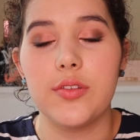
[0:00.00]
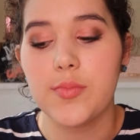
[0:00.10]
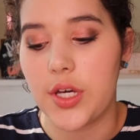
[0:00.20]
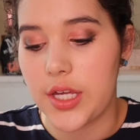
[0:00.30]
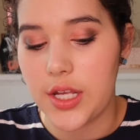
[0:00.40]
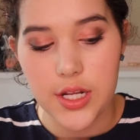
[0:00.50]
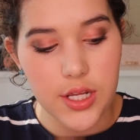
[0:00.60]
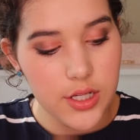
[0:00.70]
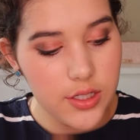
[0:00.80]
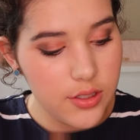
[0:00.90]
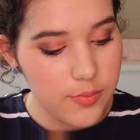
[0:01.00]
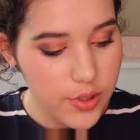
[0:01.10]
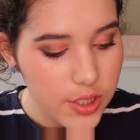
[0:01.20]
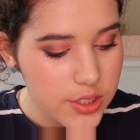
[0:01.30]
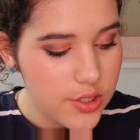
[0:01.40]
but
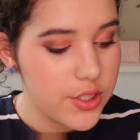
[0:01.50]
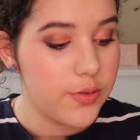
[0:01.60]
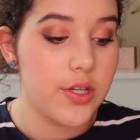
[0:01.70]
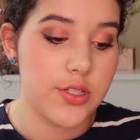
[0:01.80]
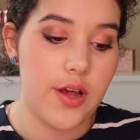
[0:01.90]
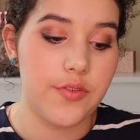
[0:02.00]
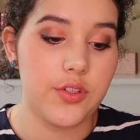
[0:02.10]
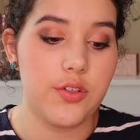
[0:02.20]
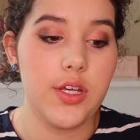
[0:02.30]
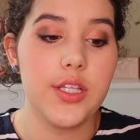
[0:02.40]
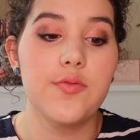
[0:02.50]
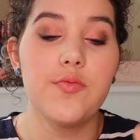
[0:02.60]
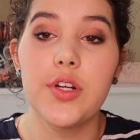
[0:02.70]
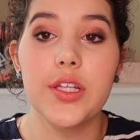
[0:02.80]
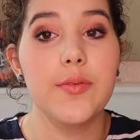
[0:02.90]
bronzer, you also have to, it's
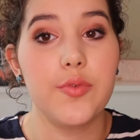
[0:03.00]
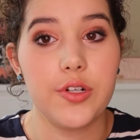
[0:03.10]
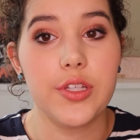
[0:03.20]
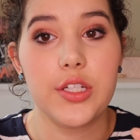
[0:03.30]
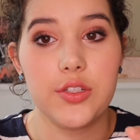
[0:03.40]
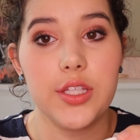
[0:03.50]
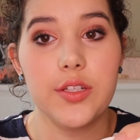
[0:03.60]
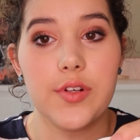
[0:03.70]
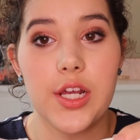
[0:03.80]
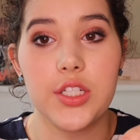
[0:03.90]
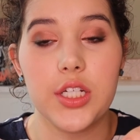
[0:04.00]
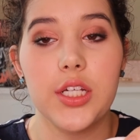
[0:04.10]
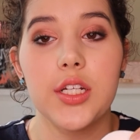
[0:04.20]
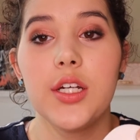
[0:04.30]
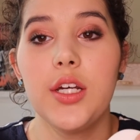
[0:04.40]
really important that you get the right
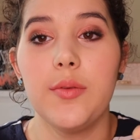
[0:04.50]
shade.